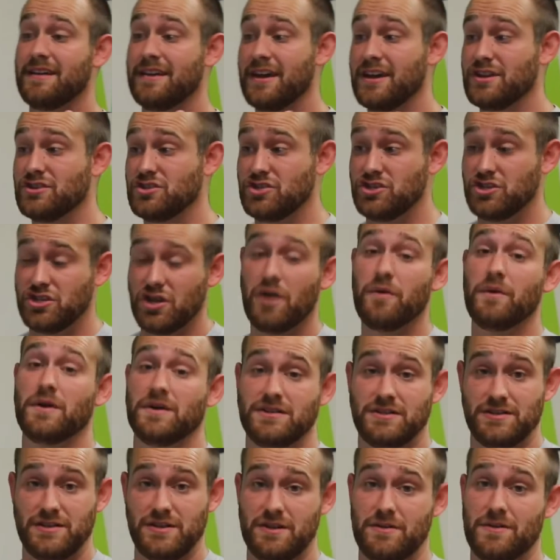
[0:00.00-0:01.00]
and show
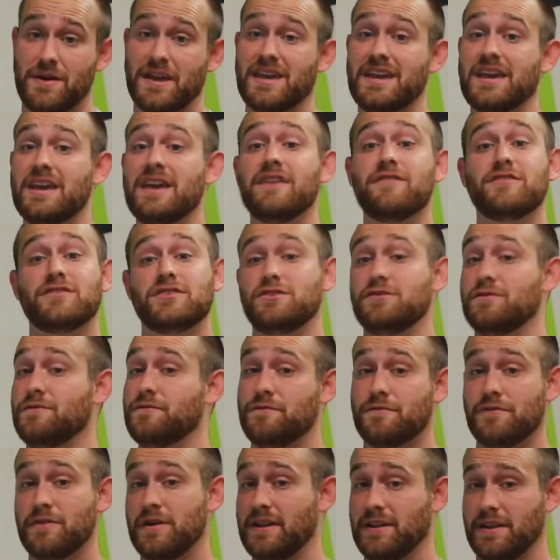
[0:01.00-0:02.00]
it to you and give it to you
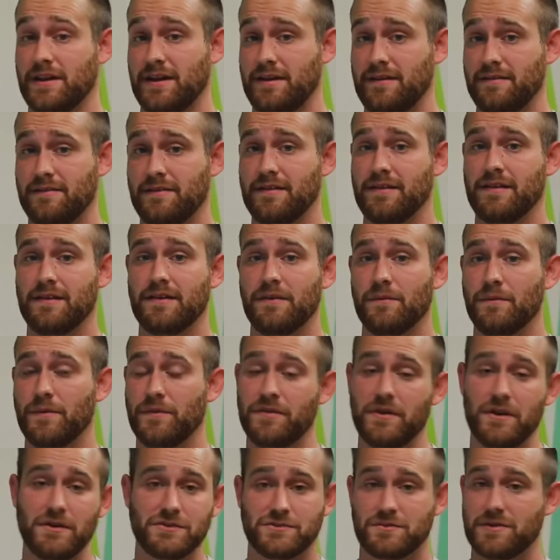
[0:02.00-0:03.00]
freely with
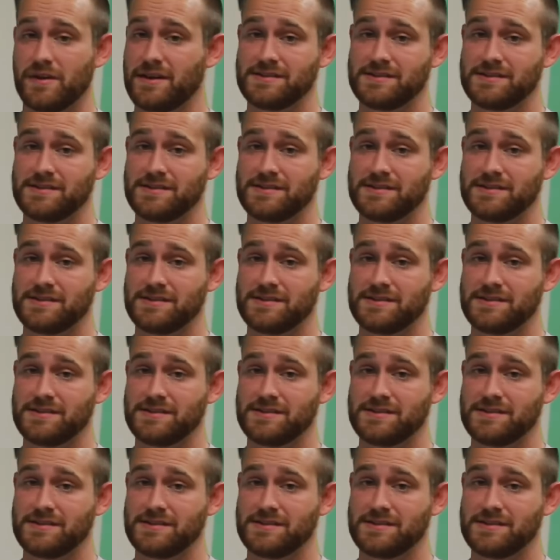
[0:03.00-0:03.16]
no strings